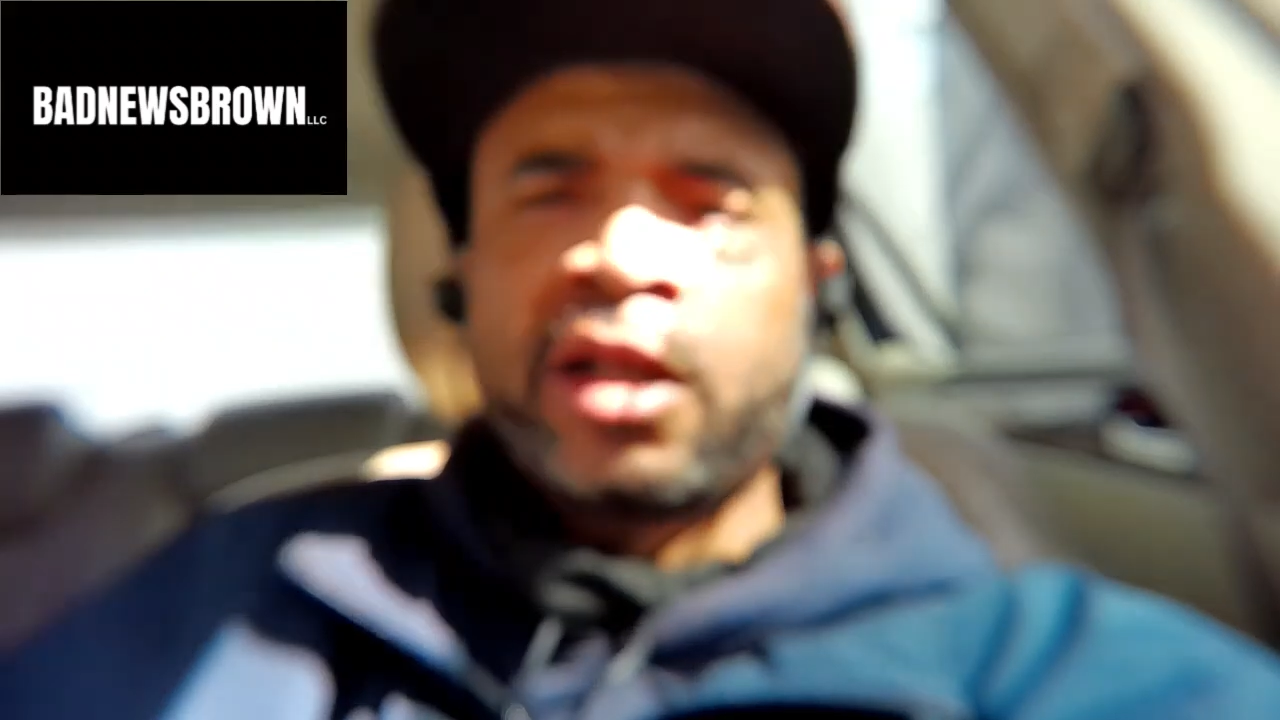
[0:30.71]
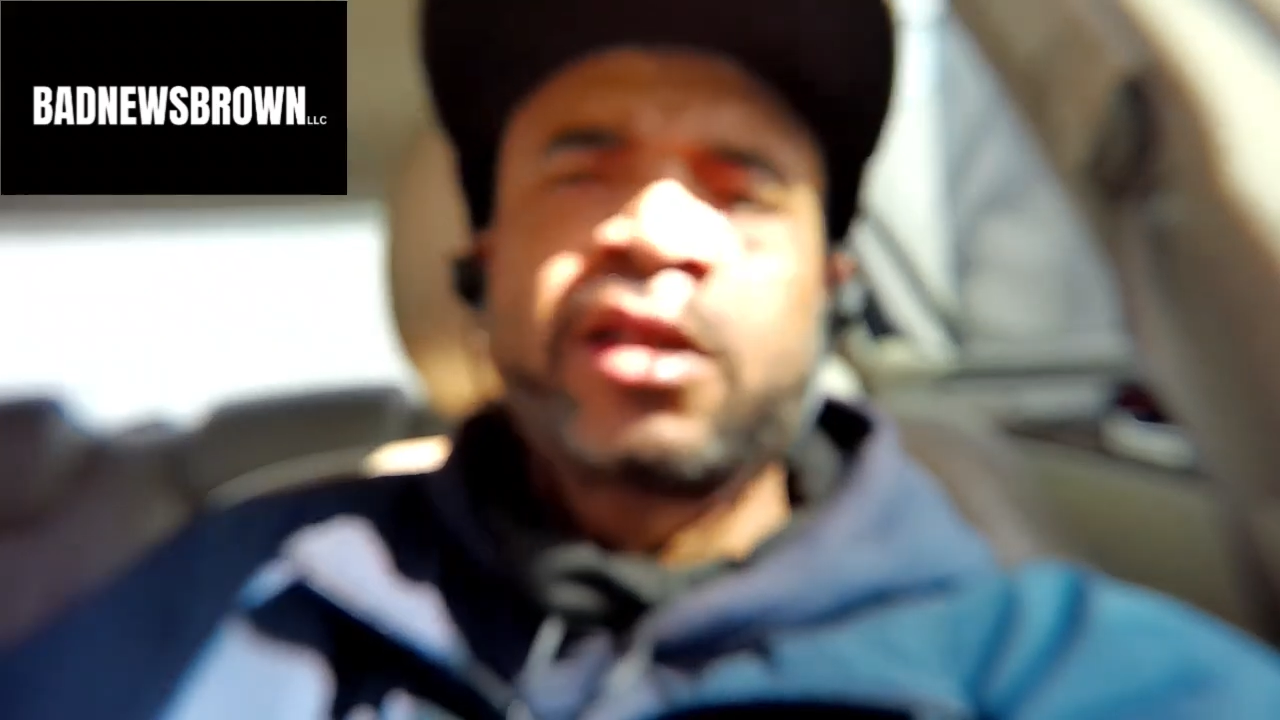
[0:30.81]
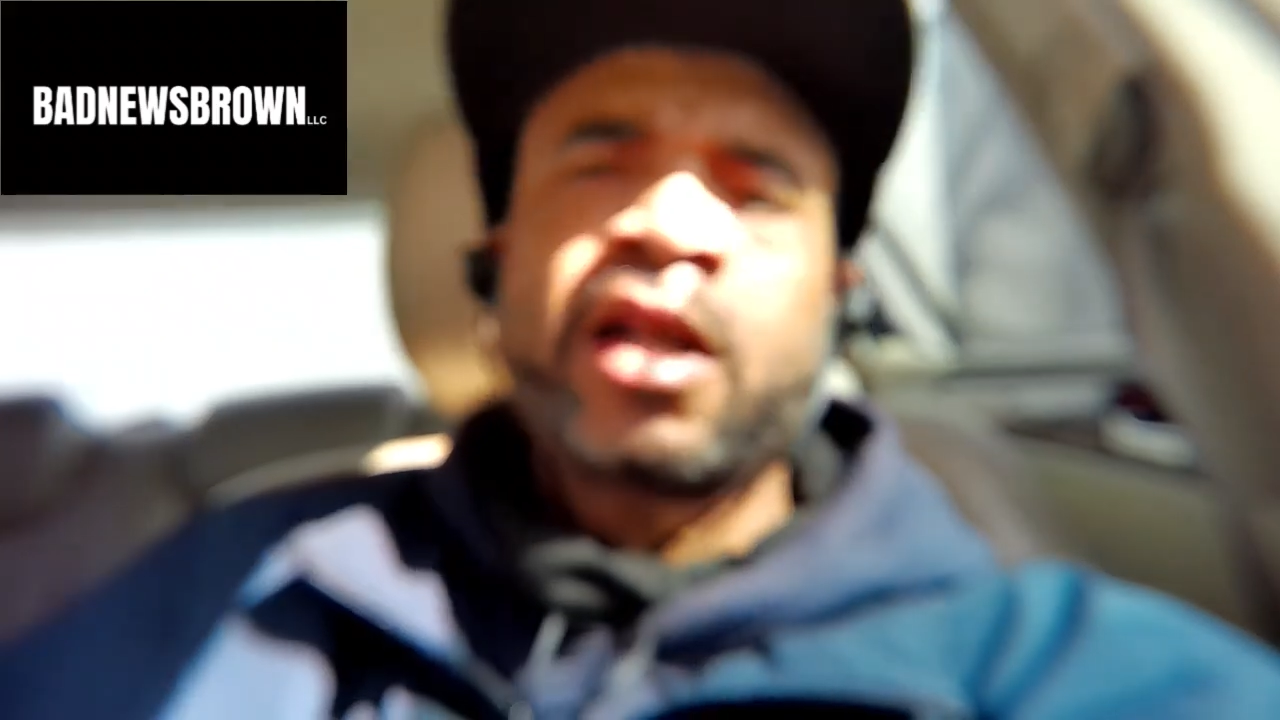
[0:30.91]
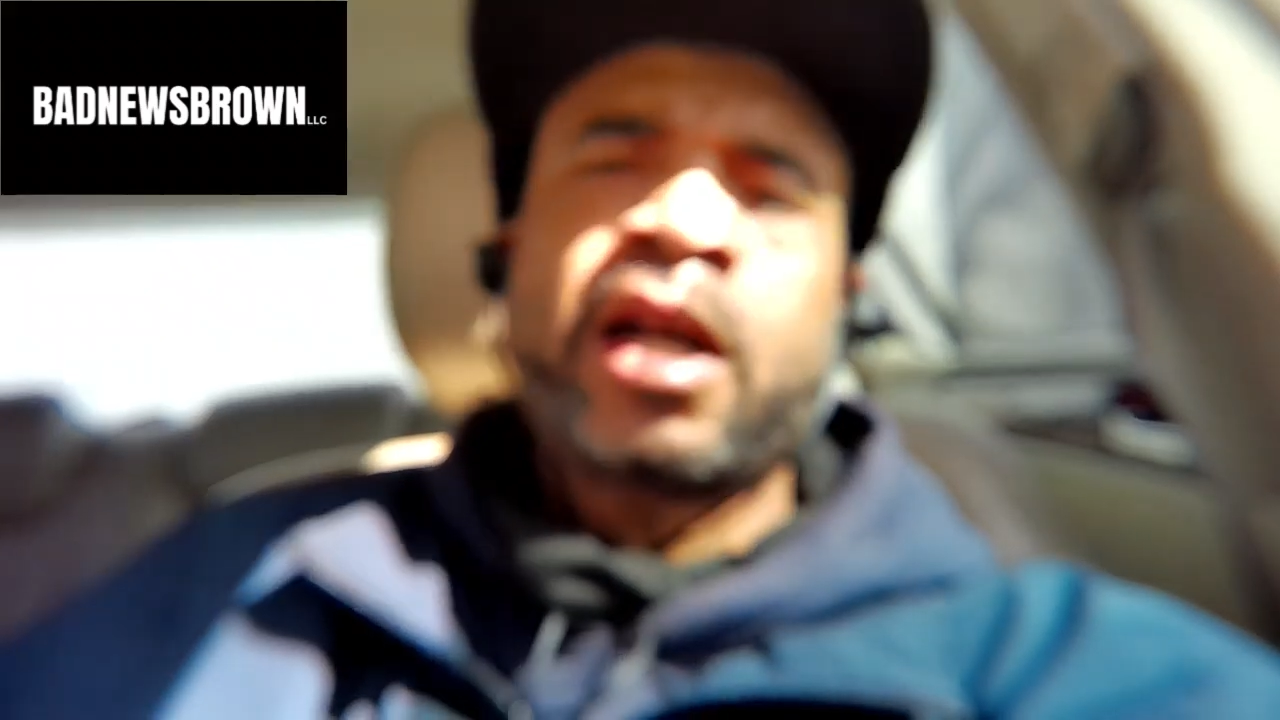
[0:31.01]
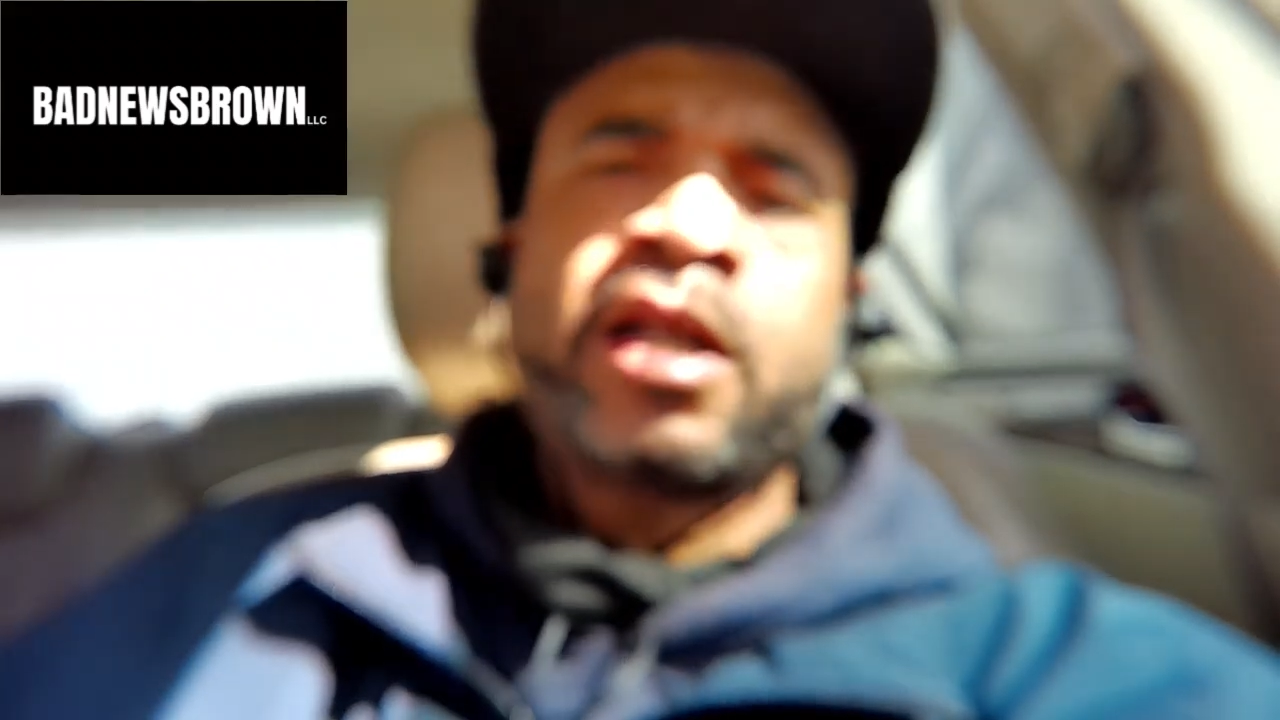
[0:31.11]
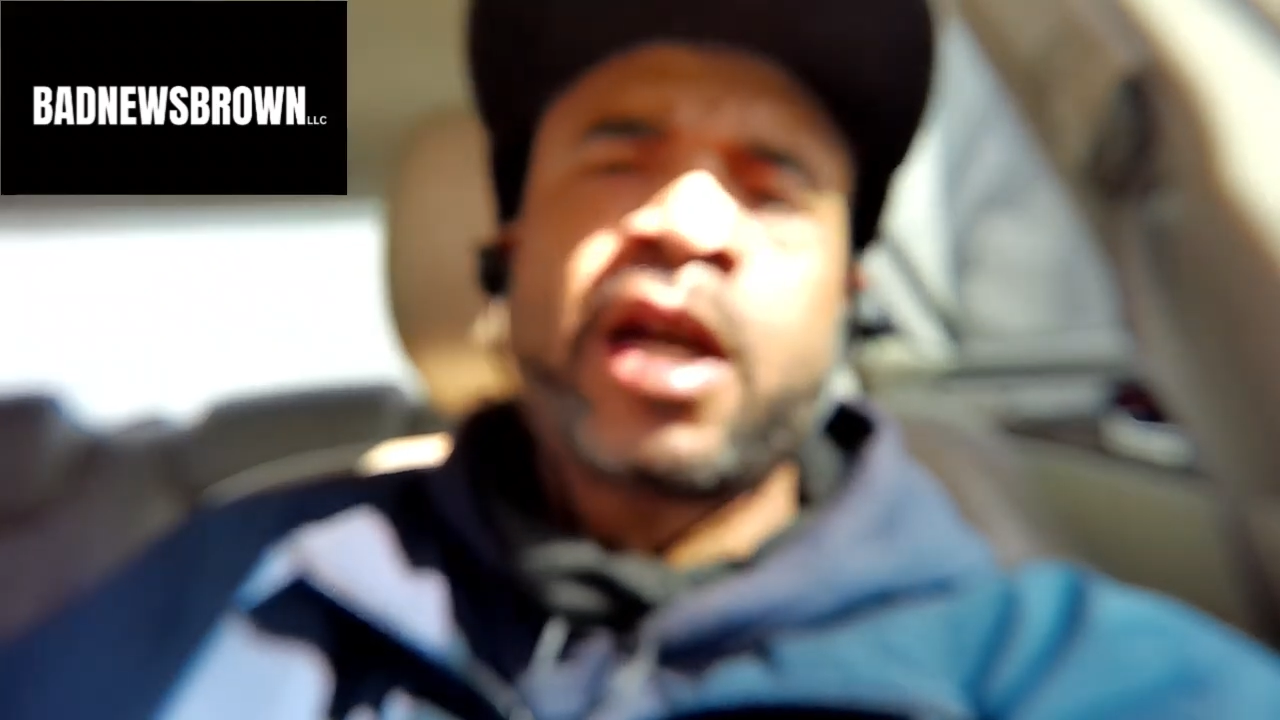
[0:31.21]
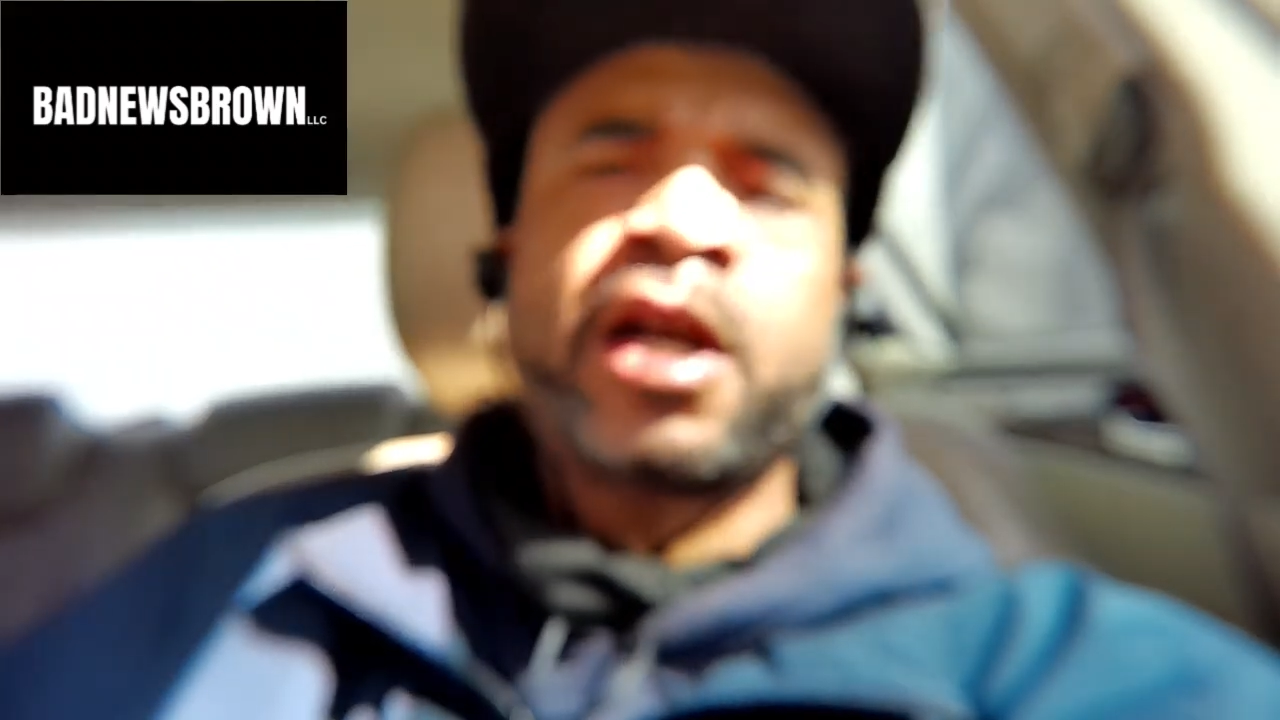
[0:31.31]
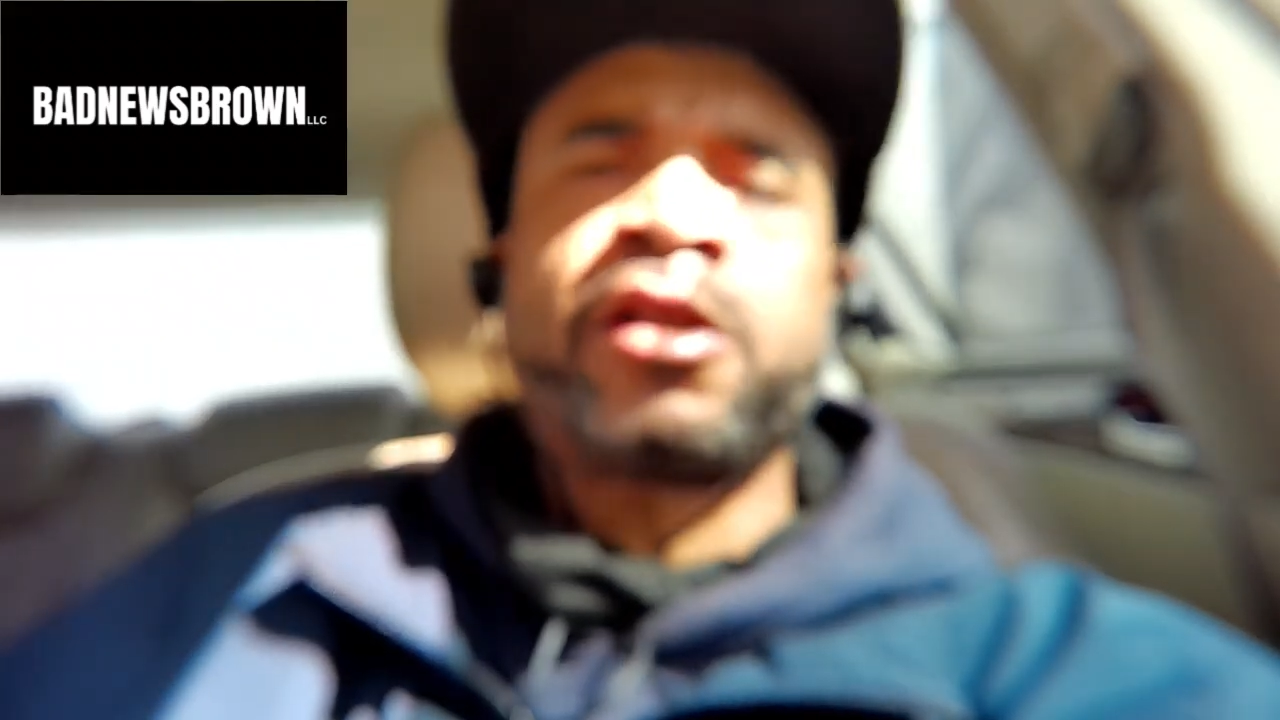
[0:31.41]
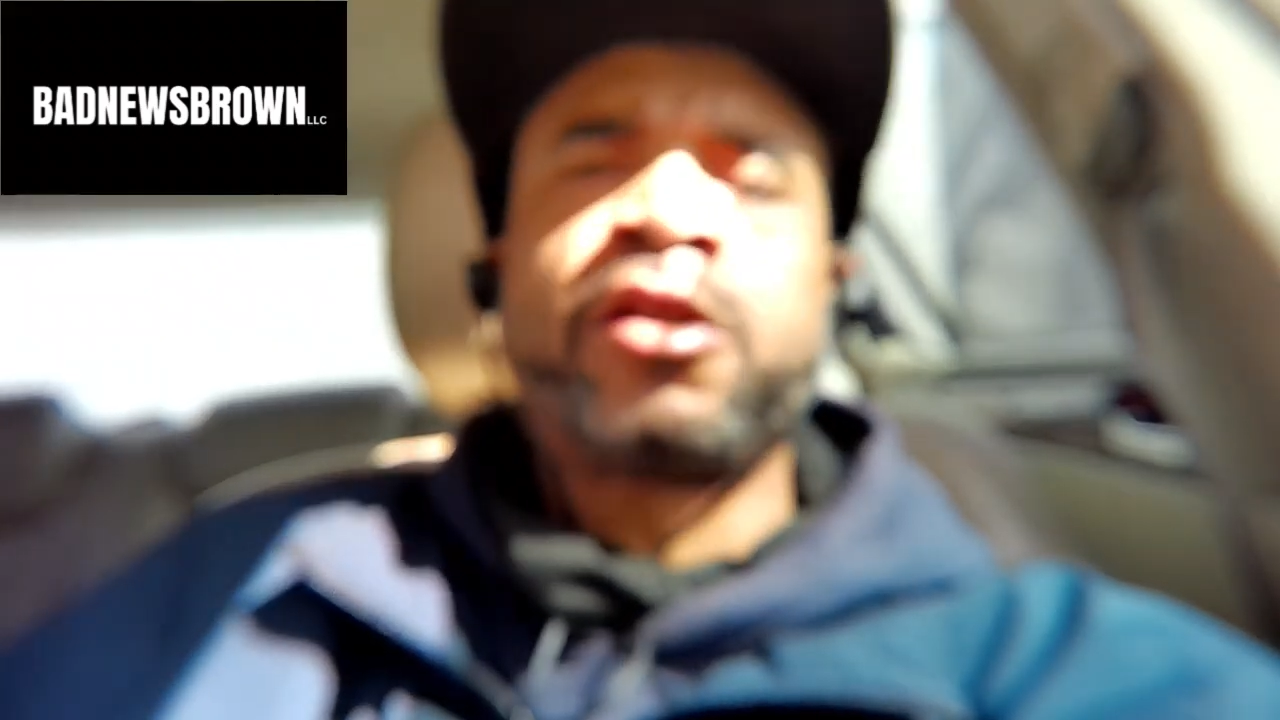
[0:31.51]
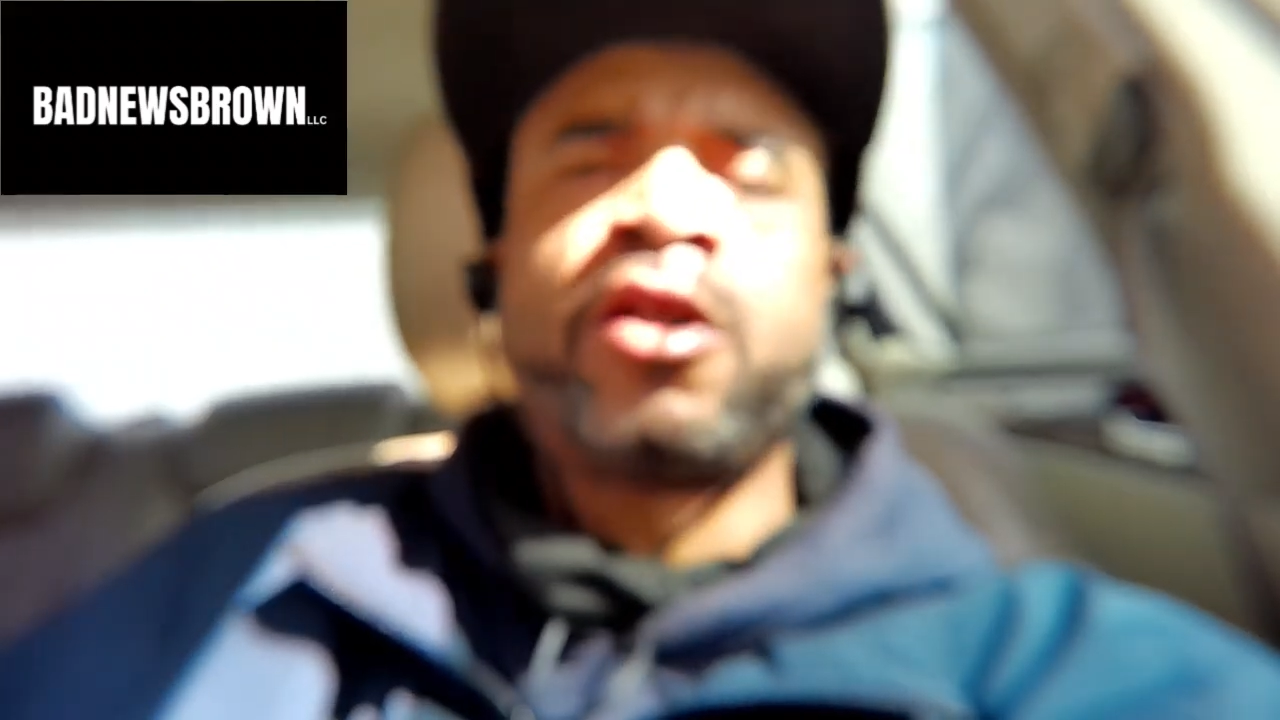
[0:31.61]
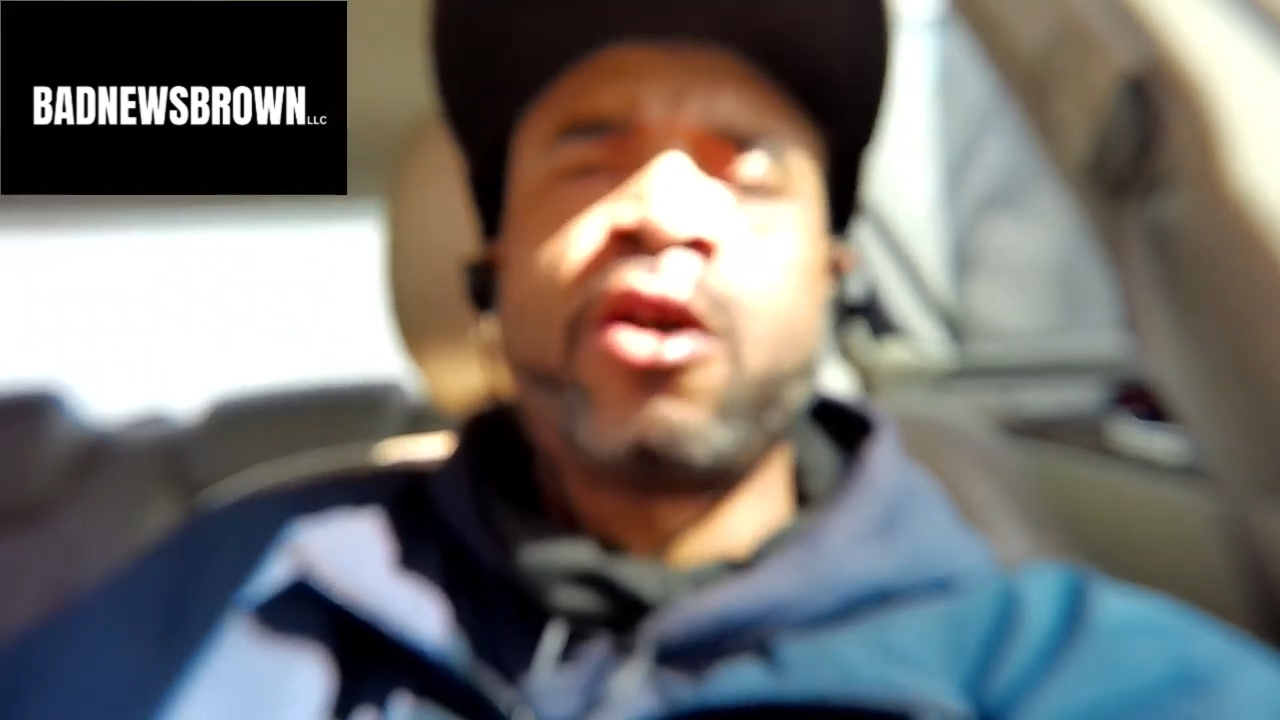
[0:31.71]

because a lot of cats